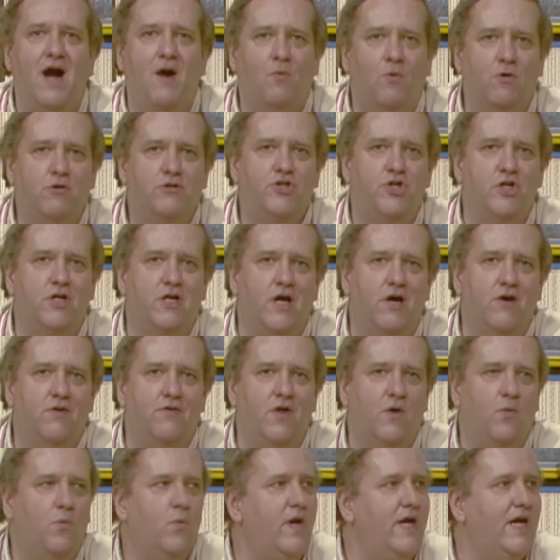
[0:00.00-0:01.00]
I want you to know
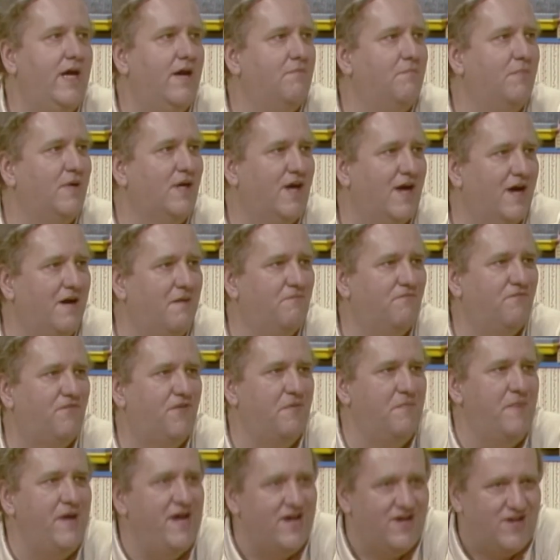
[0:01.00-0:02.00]
that we have become
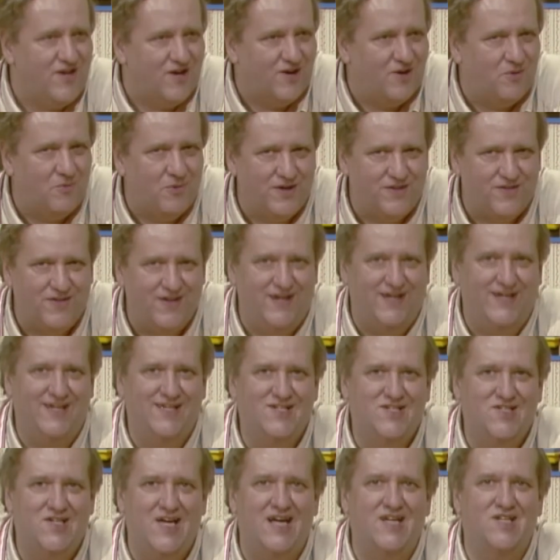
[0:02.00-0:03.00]
familiar with
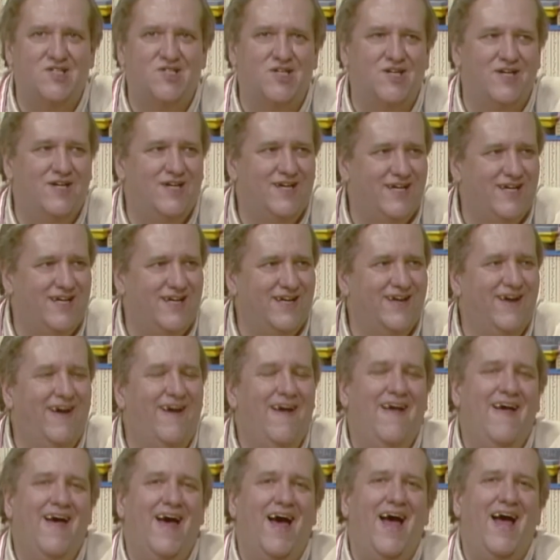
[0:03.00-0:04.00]
this. so we're going to do it
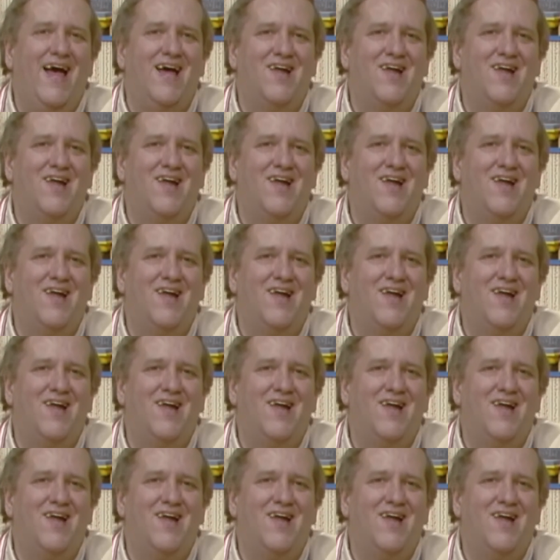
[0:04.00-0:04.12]
today.